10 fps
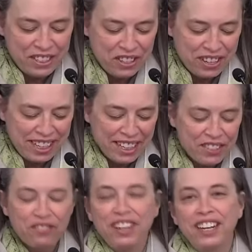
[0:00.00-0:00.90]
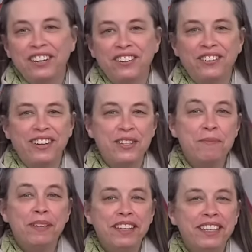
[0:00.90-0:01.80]
That's a really good question,
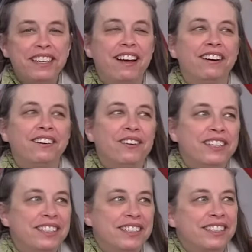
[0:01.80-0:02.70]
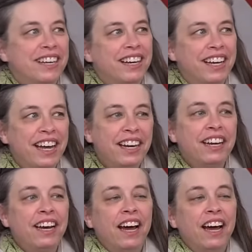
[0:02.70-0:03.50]
the million-dollar question, Kellyanne.